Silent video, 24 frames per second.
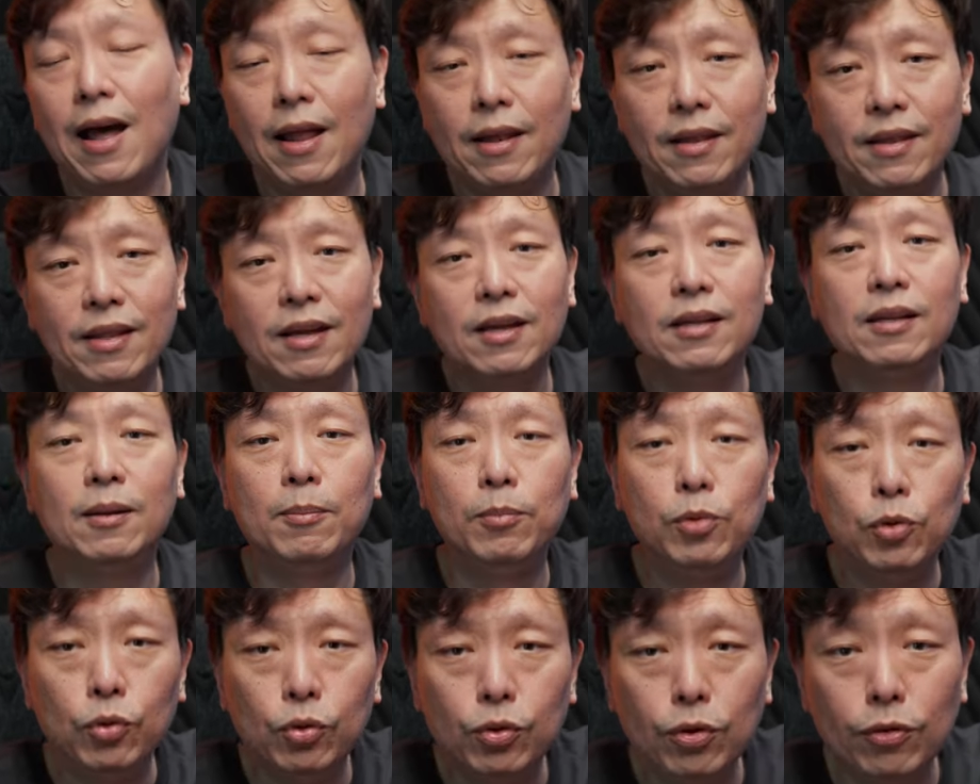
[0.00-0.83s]
under the
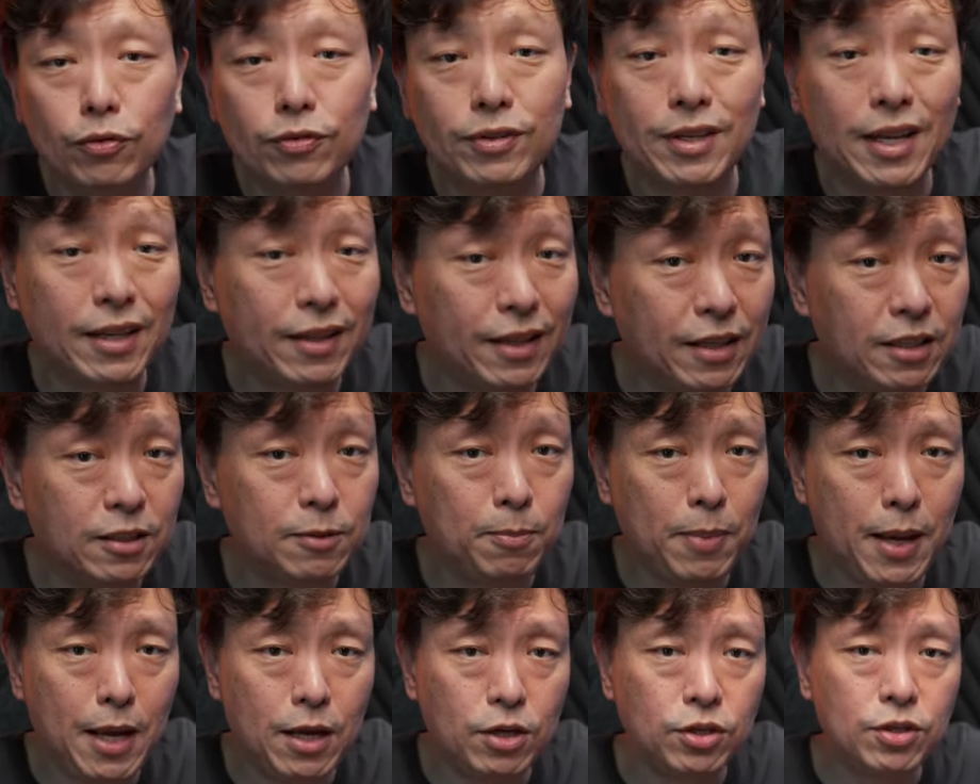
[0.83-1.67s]
Bluetooth settings
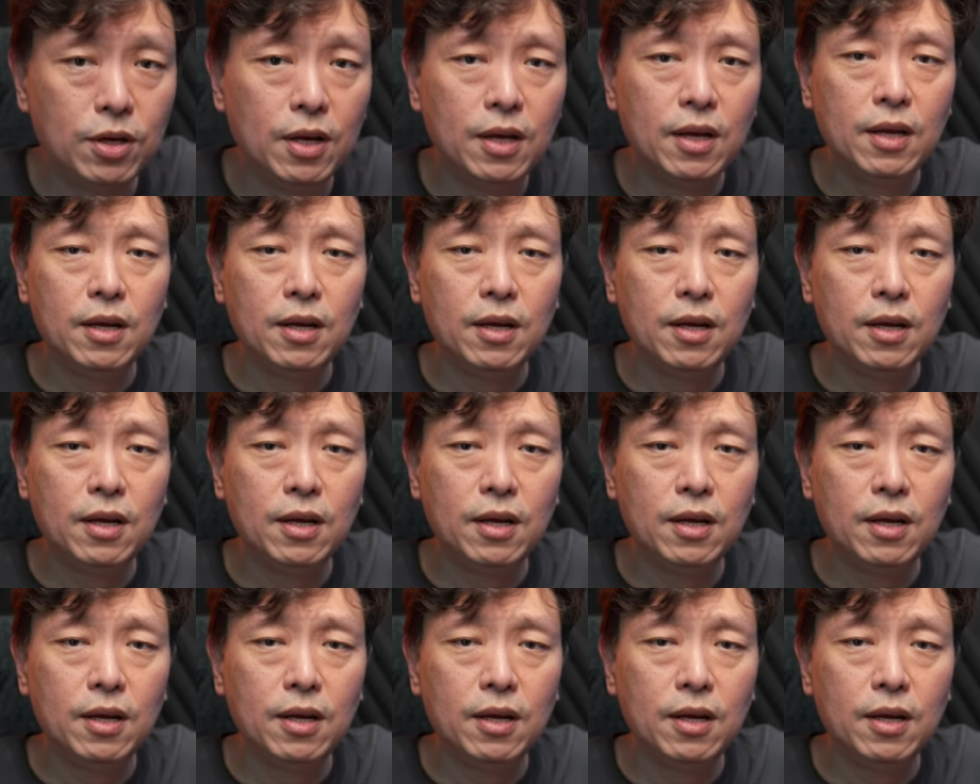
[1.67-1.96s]
page.